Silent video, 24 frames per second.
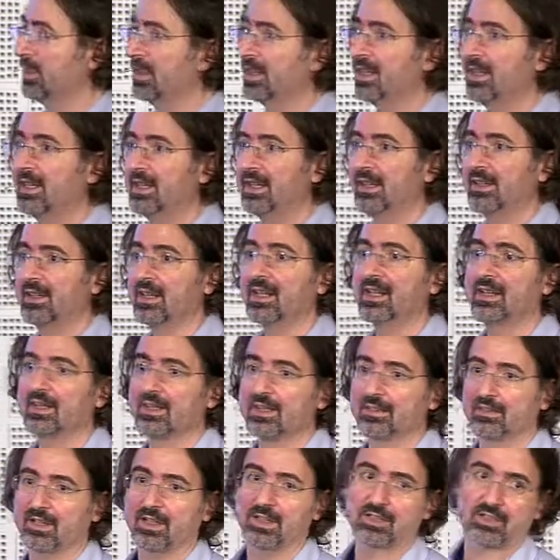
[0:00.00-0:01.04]
in an
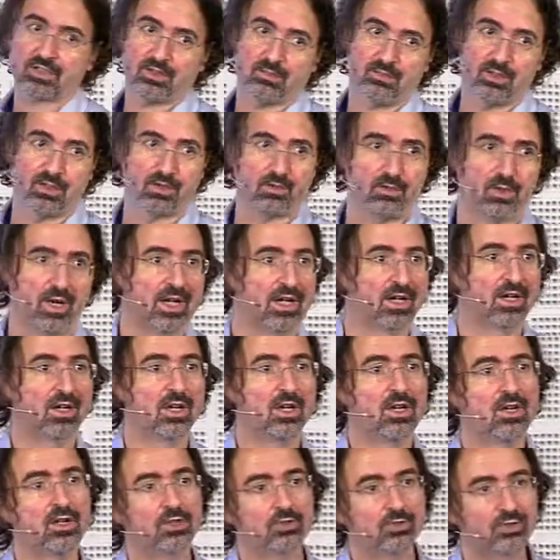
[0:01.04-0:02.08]
irreversible way.
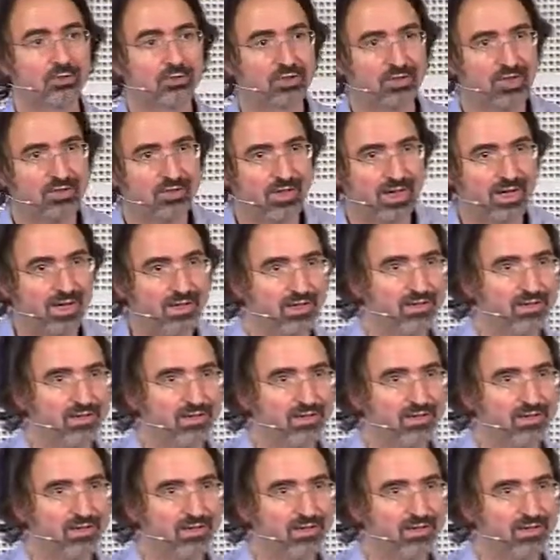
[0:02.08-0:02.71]
To trivialize